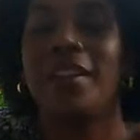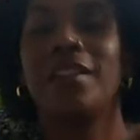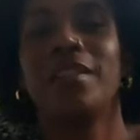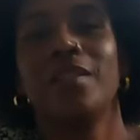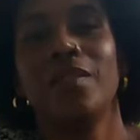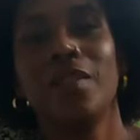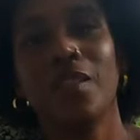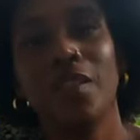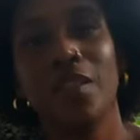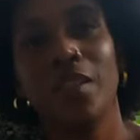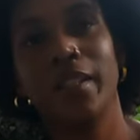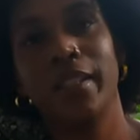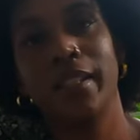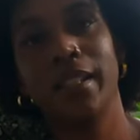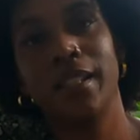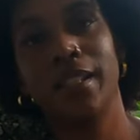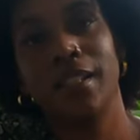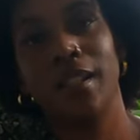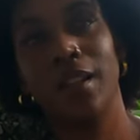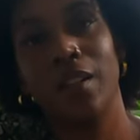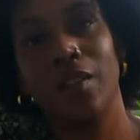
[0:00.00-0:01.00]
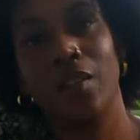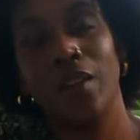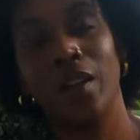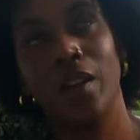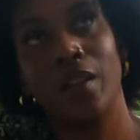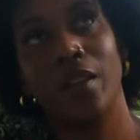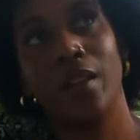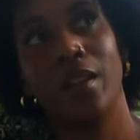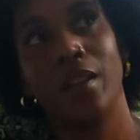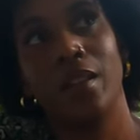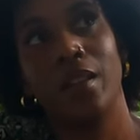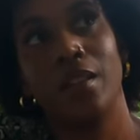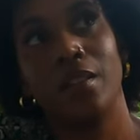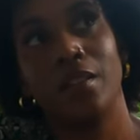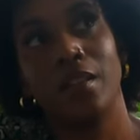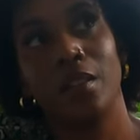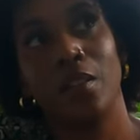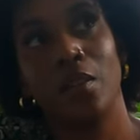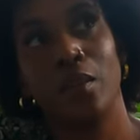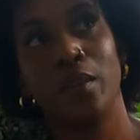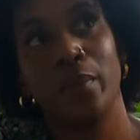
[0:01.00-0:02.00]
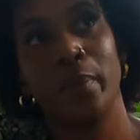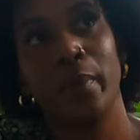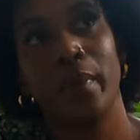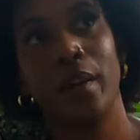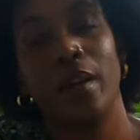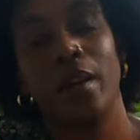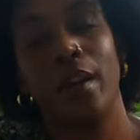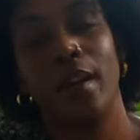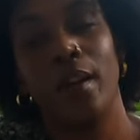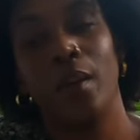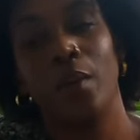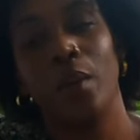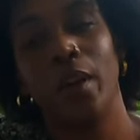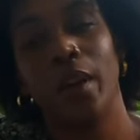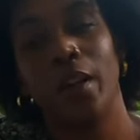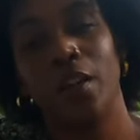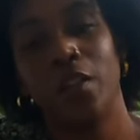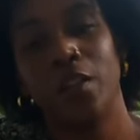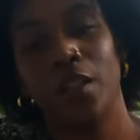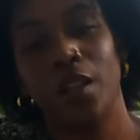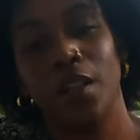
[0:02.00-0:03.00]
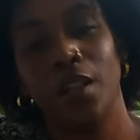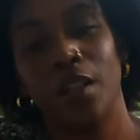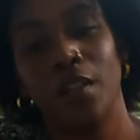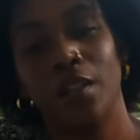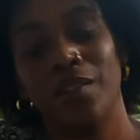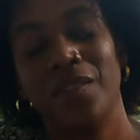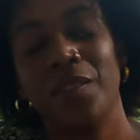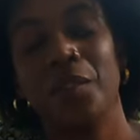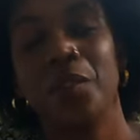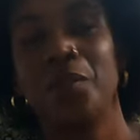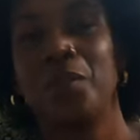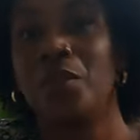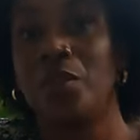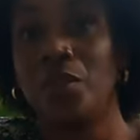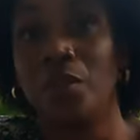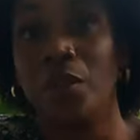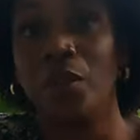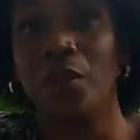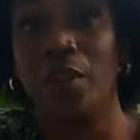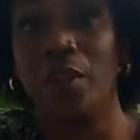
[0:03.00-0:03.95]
I just feel good to sit down here in this little spot now, actually. It feels so